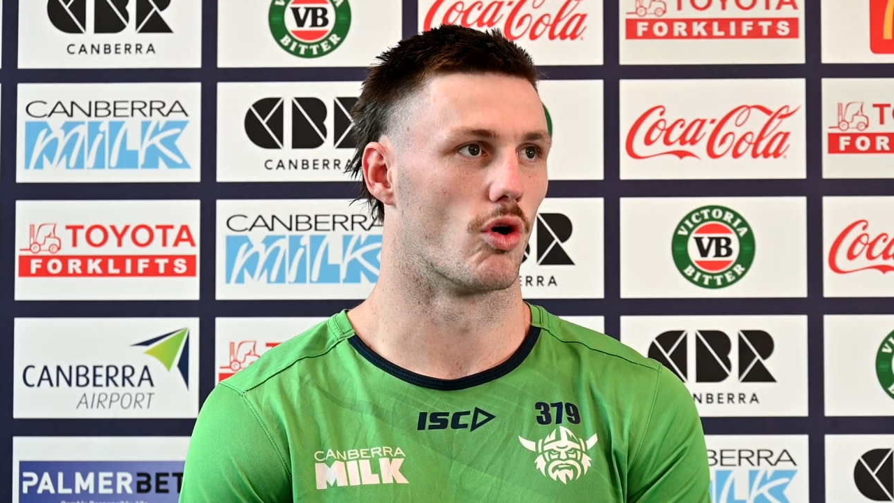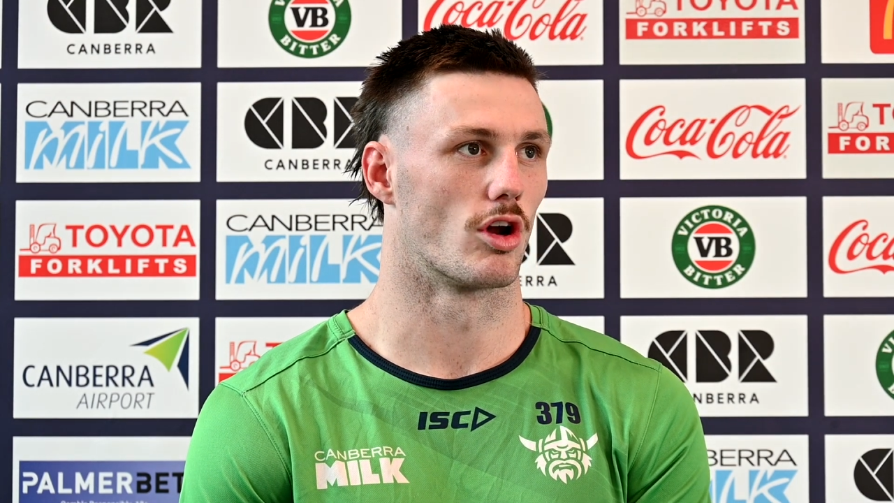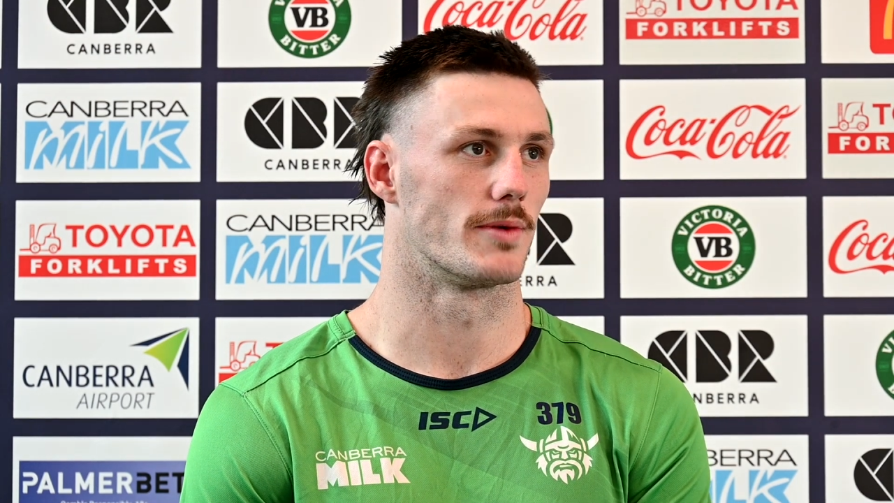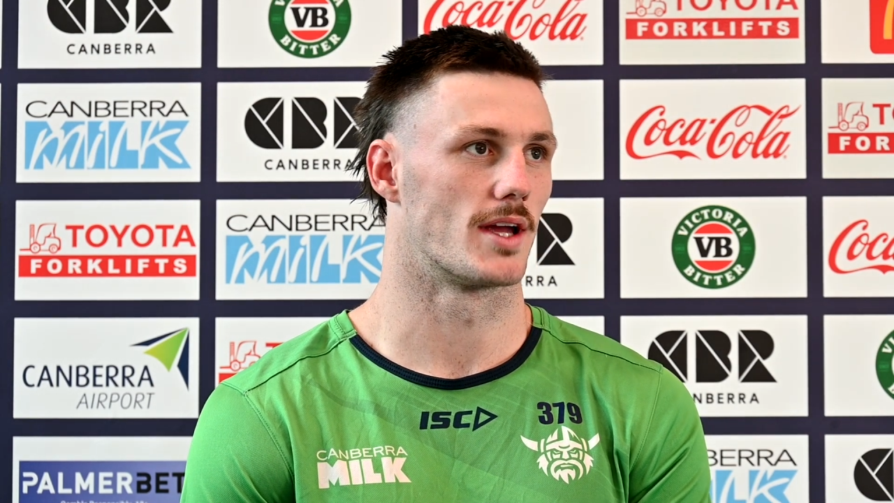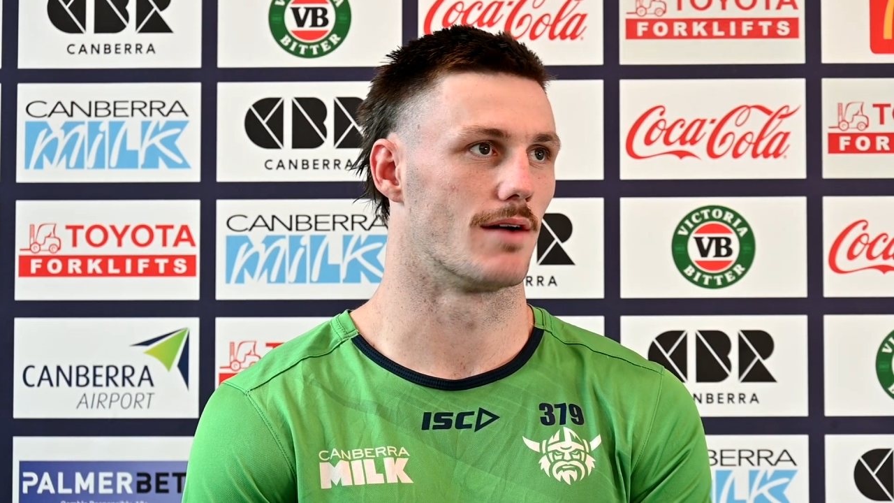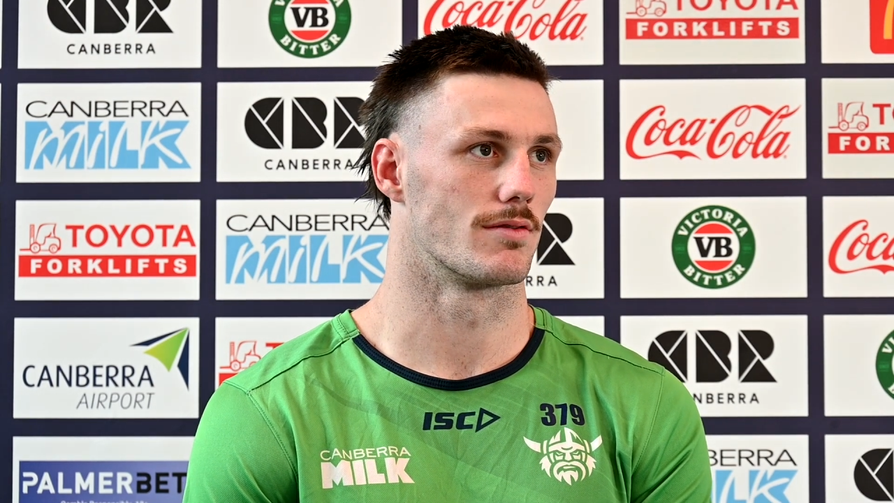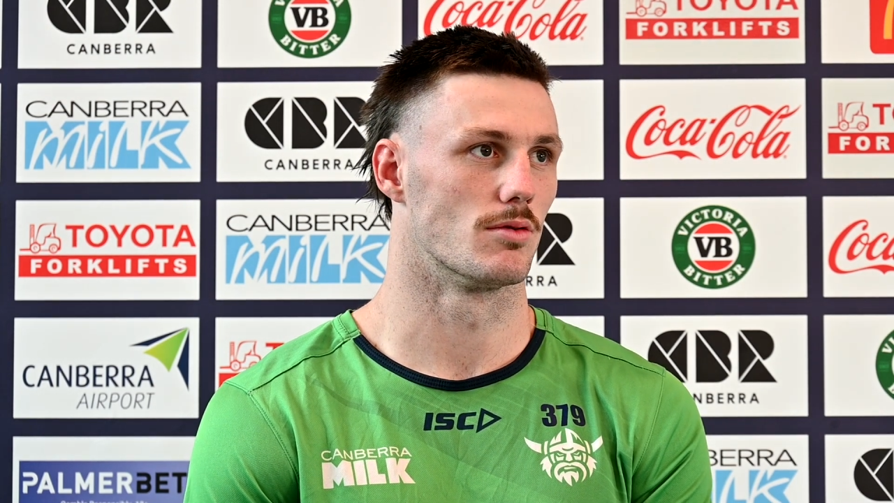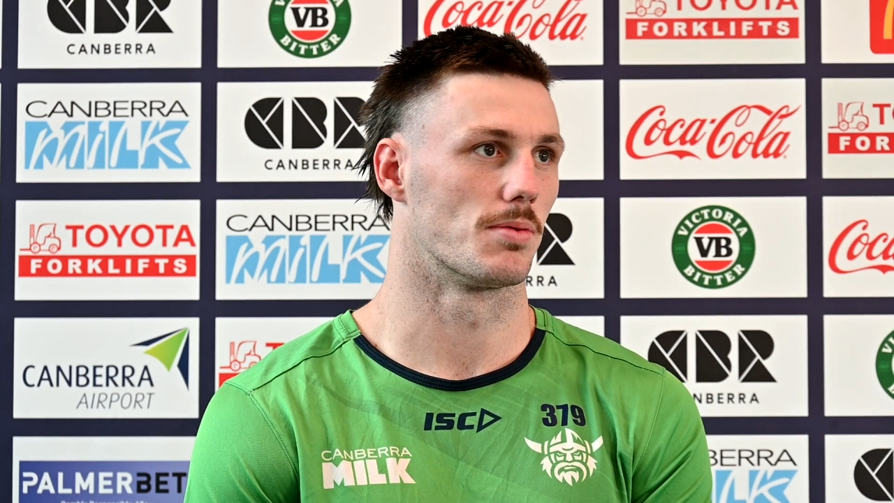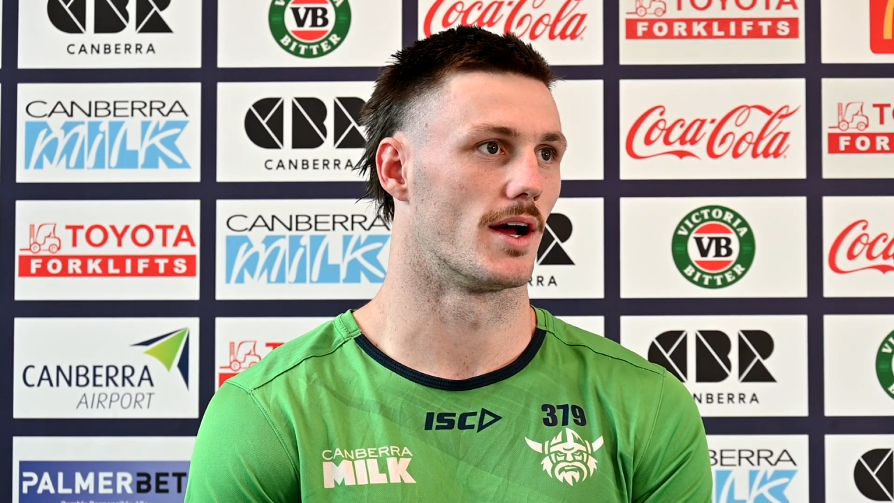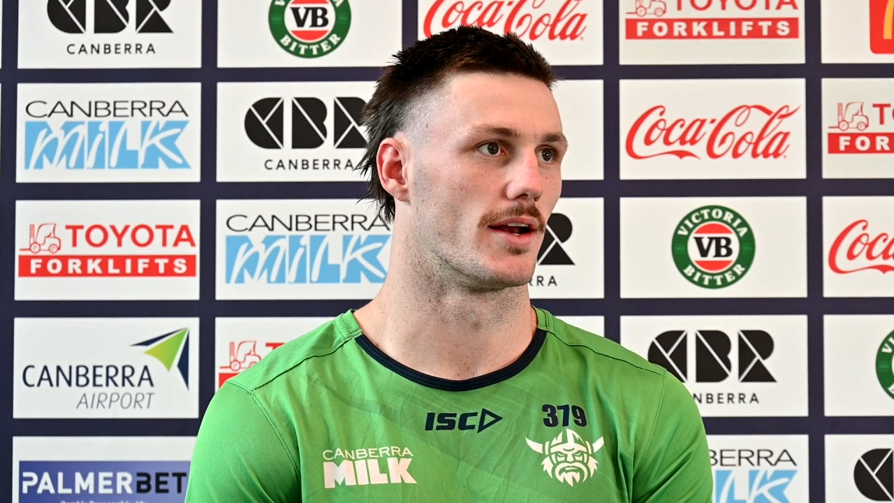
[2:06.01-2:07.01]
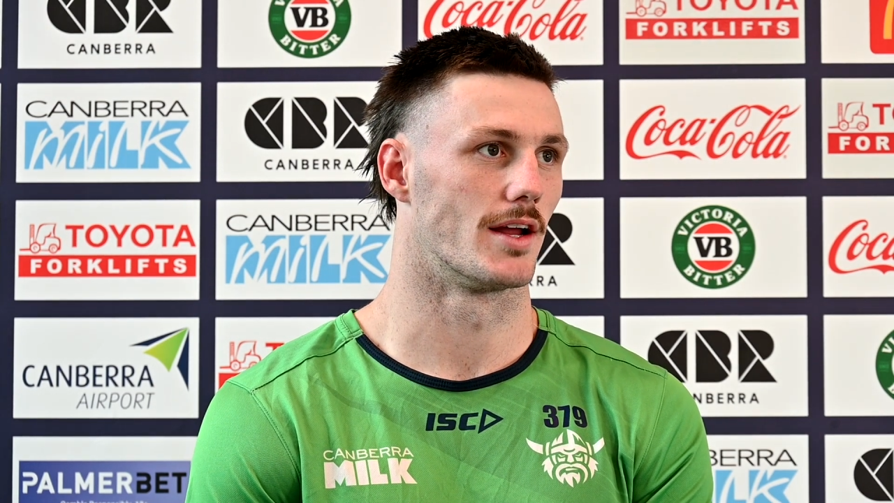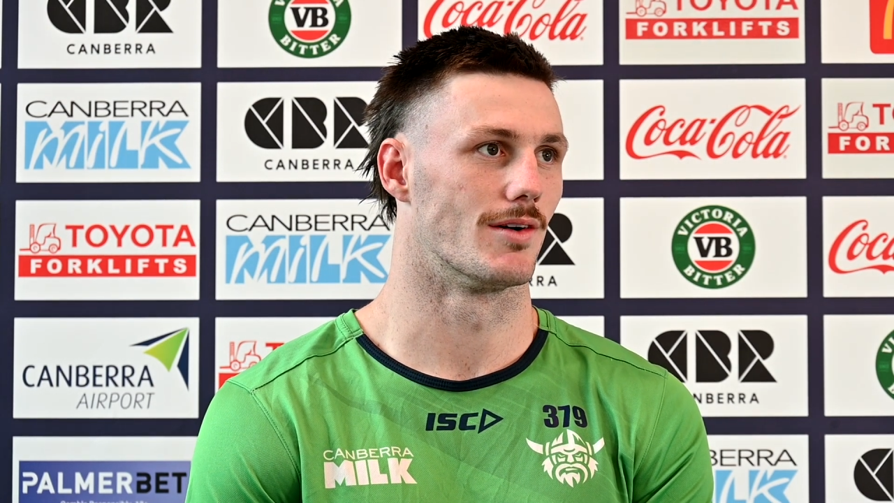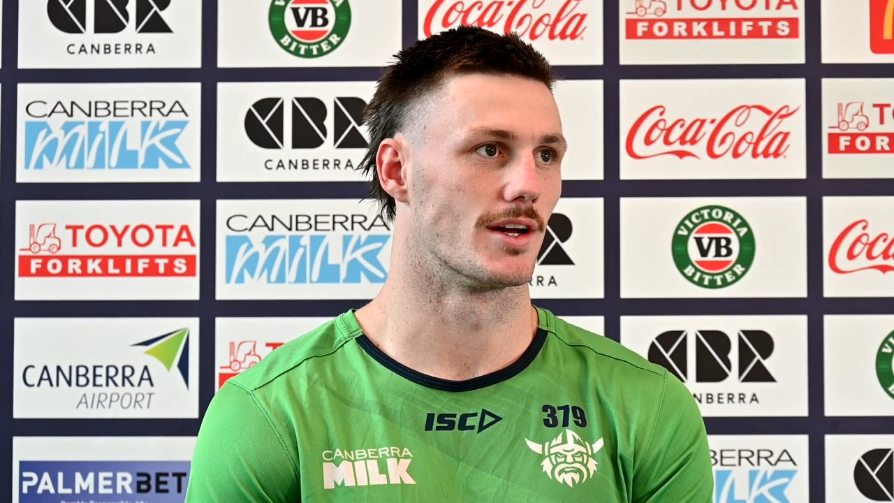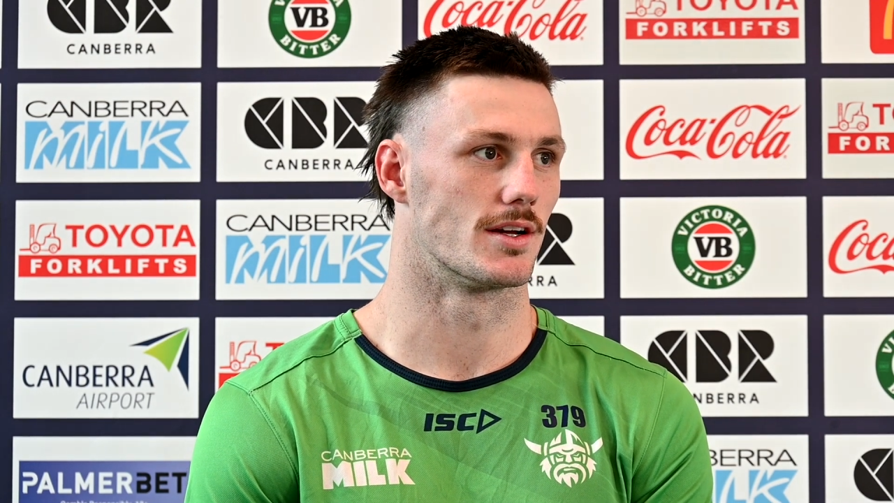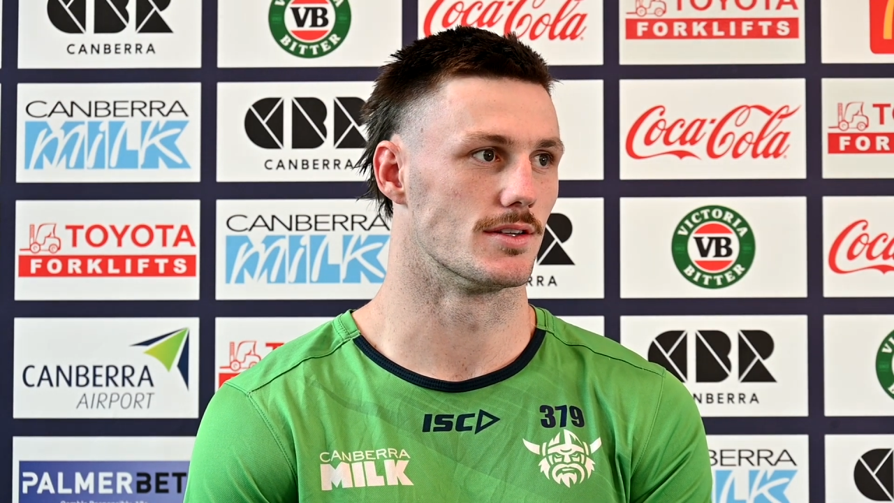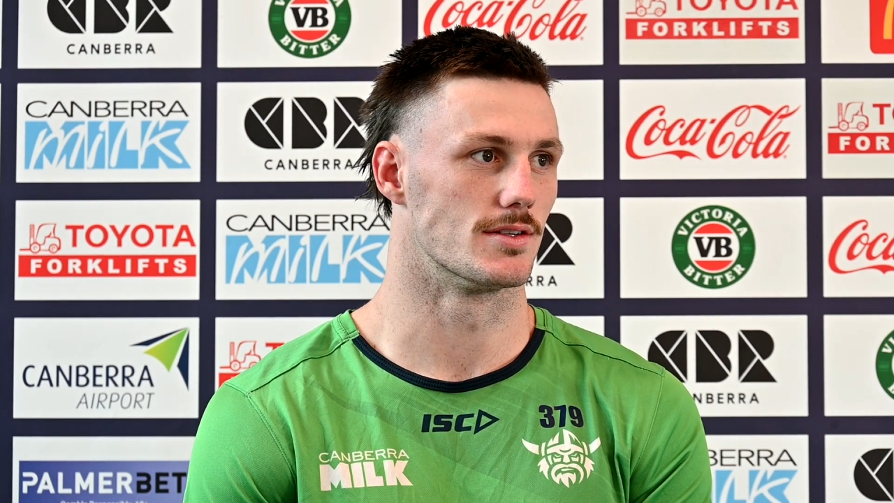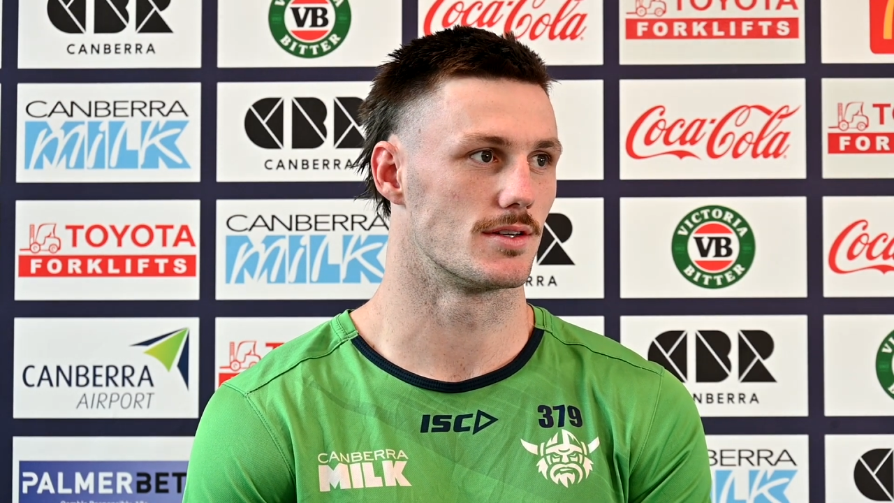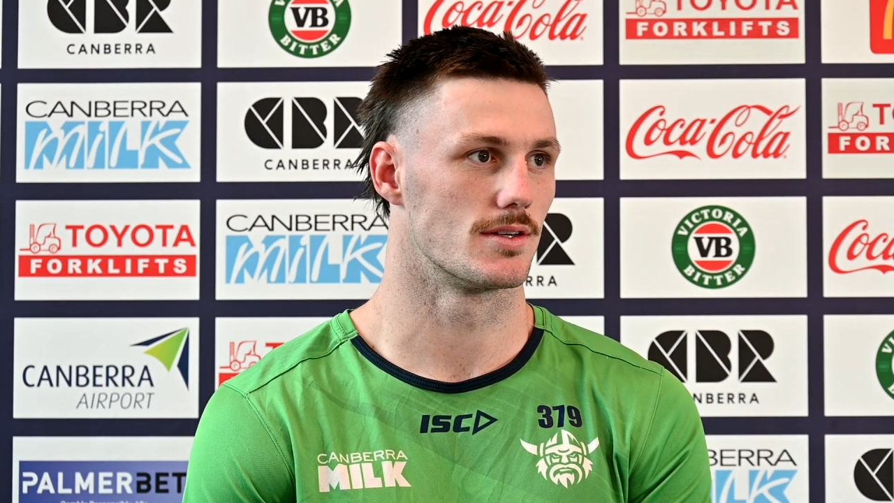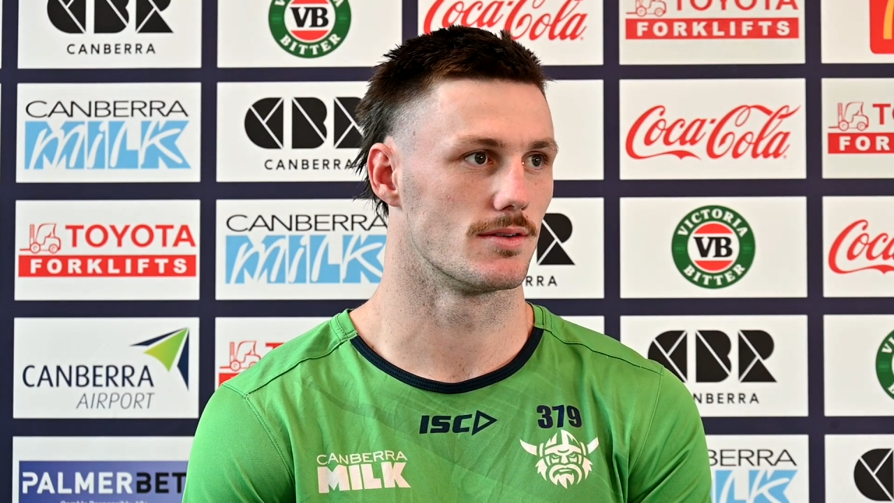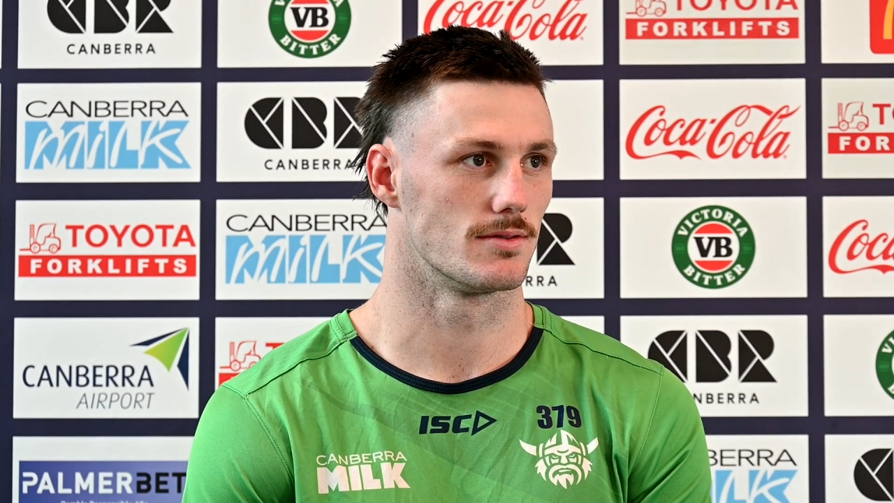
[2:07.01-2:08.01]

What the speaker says: got to be comfortable playing anywhere because